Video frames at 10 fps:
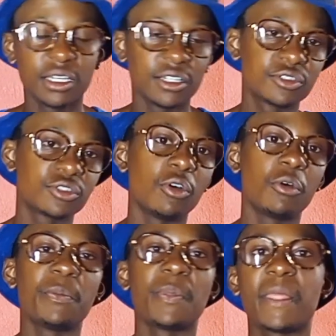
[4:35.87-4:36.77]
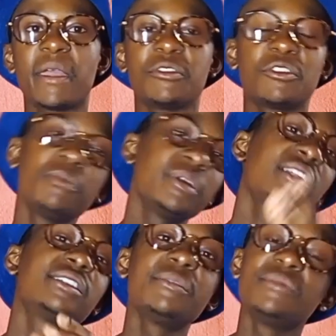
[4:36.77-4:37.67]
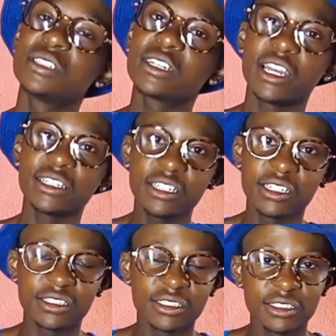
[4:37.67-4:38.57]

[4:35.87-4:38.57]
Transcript: So don't make the same mistake I did.